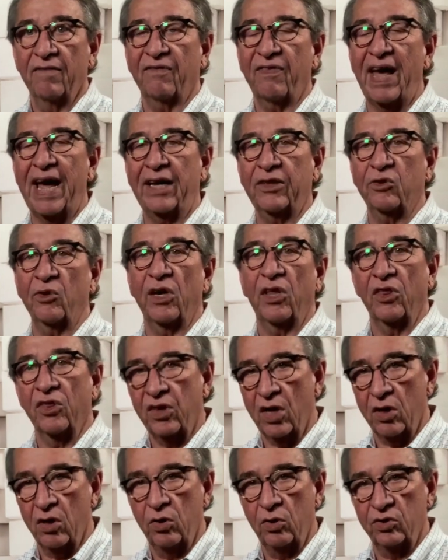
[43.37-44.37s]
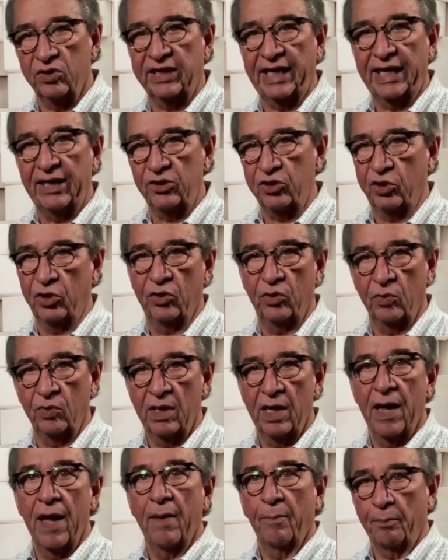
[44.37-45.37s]
factoring those into
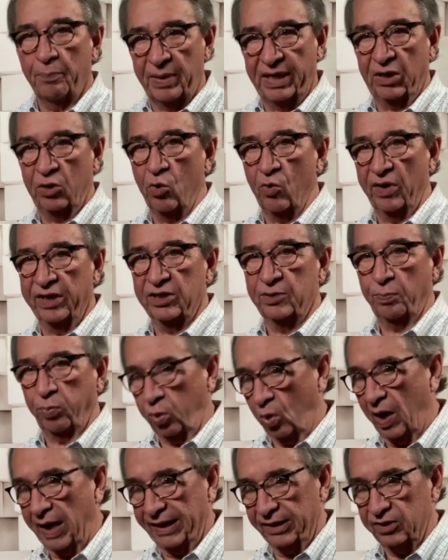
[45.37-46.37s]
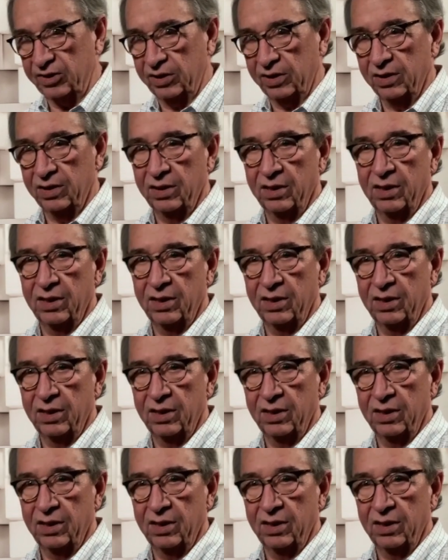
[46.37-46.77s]
Bitcoin's price.